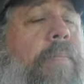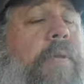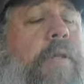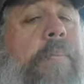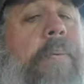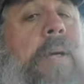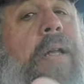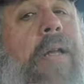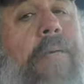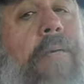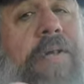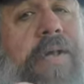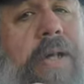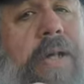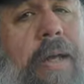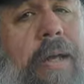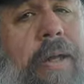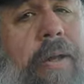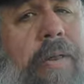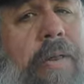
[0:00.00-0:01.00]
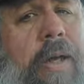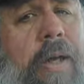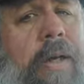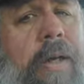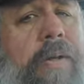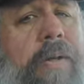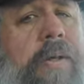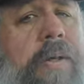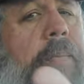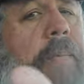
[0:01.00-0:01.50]
Speaking of selling
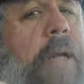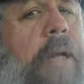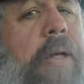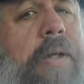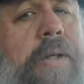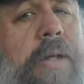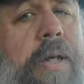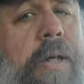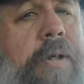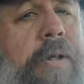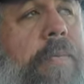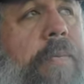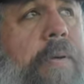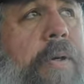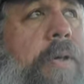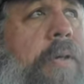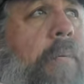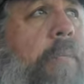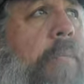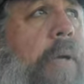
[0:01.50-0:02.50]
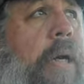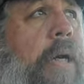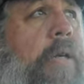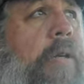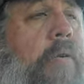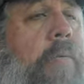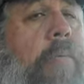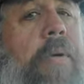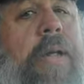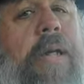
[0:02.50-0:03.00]
things, I'm not a salesperson, but I
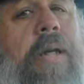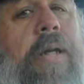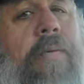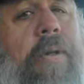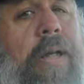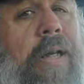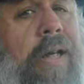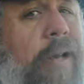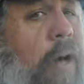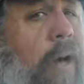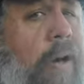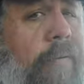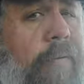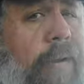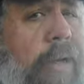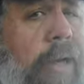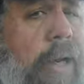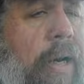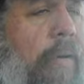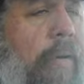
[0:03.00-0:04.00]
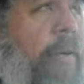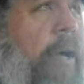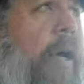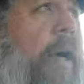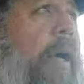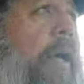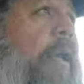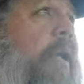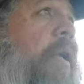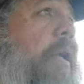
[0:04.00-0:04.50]
do believe in the coffee that I've
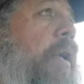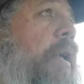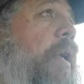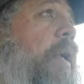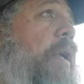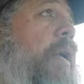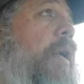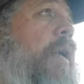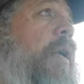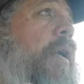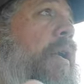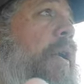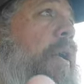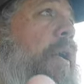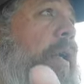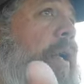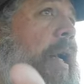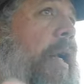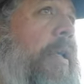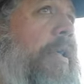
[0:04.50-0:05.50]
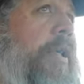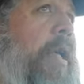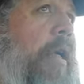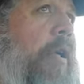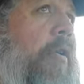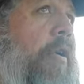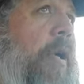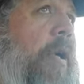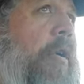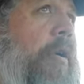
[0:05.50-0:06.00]
got.
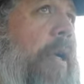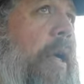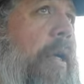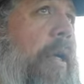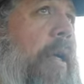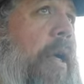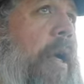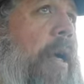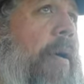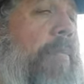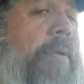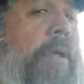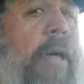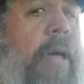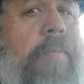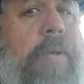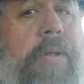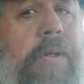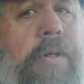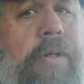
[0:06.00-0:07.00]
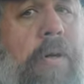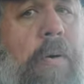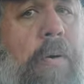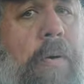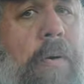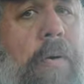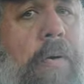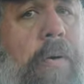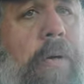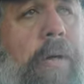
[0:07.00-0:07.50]
Contentcreator.com, type in
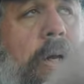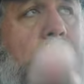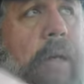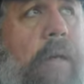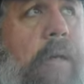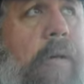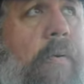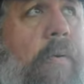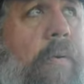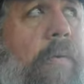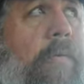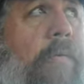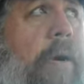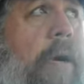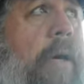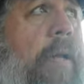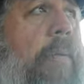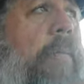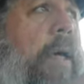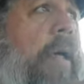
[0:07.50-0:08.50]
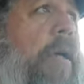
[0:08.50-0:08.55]
Snorelord and you will find my